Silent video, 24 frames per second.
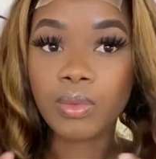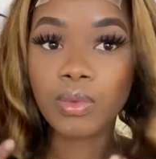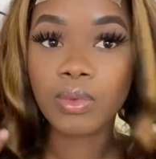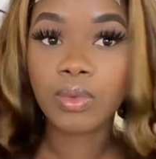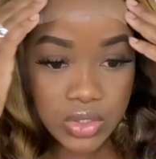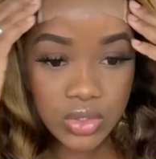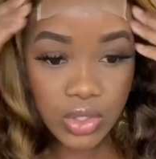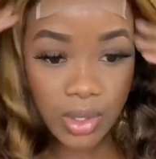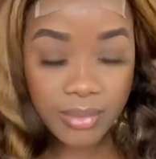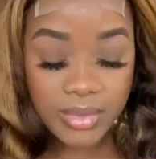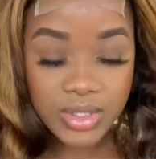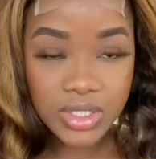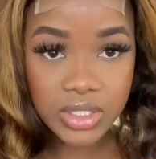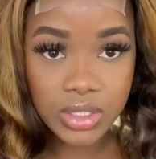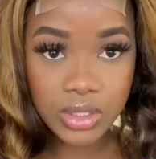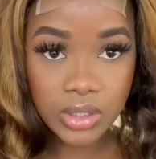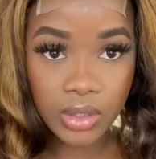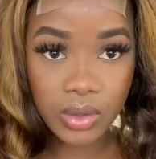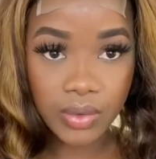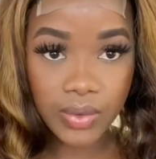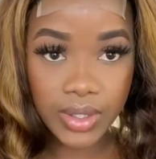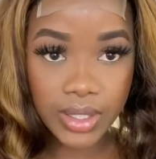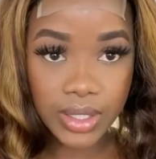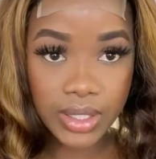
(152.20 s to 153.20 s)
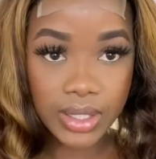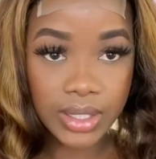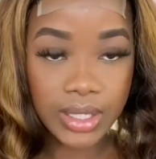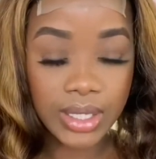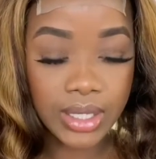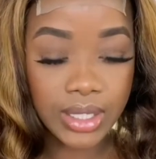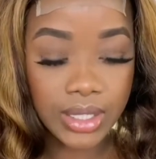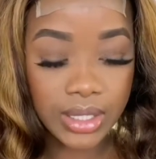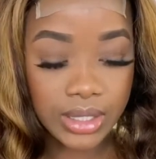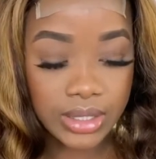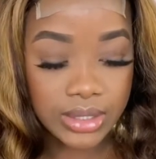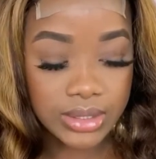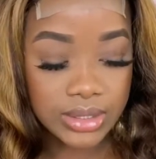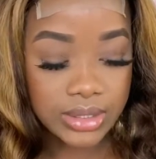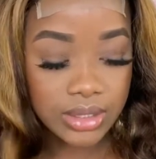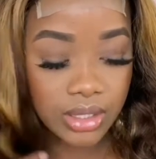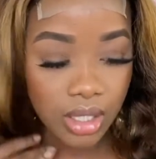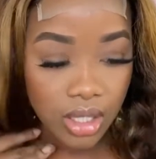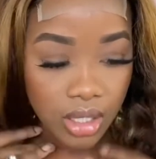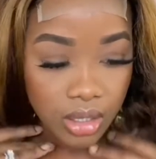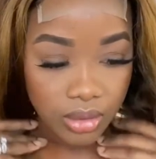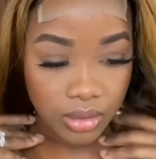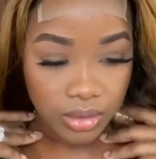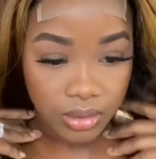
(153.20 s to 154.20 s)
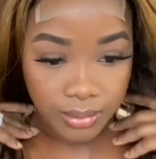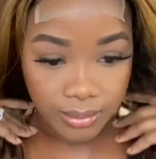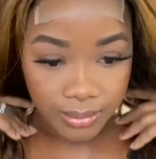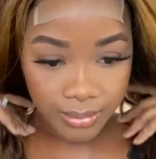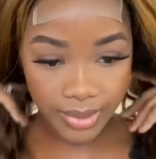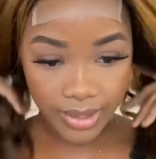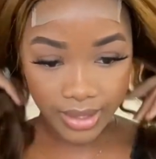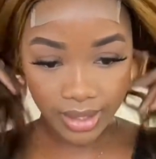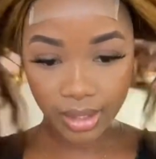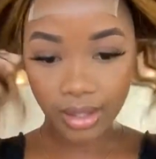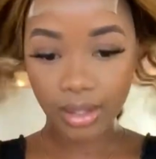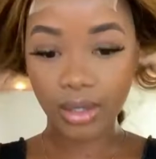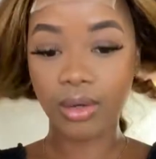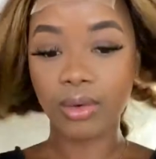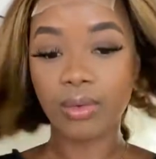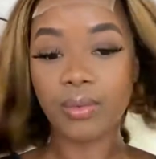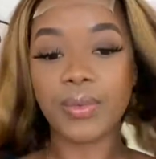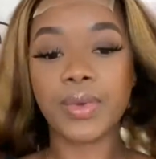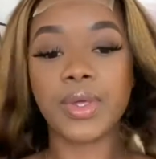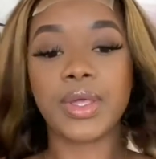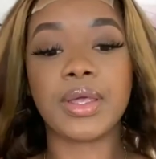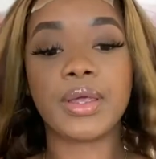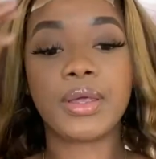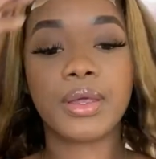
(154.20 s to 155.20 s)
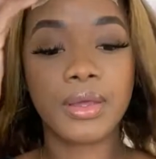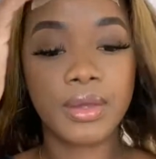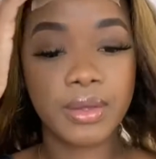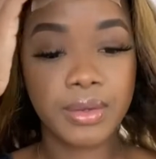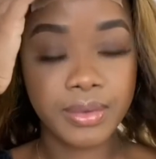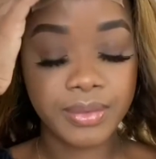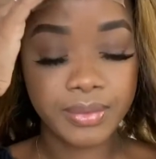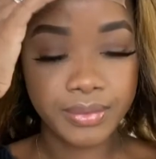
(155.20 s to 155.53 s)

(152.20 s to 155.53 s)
So I'm just gonna go ahead and install my wig.